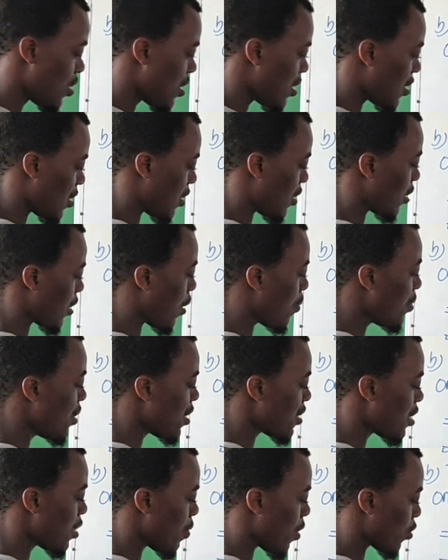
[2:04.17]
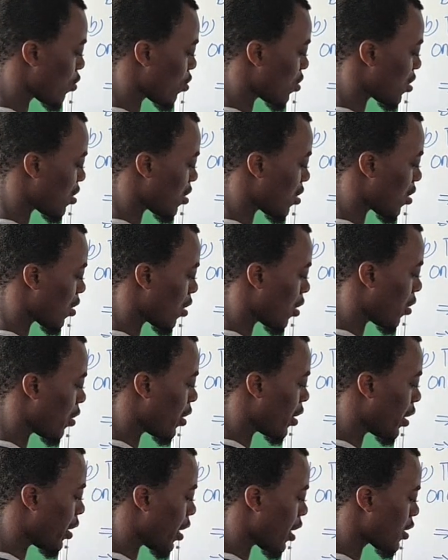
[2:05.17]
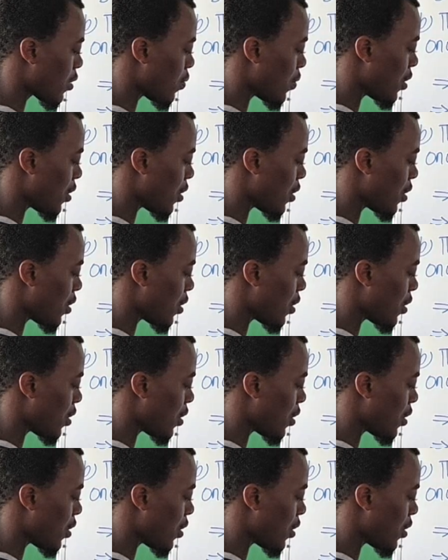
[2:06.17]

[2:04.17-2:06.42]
it can be the same as what? 3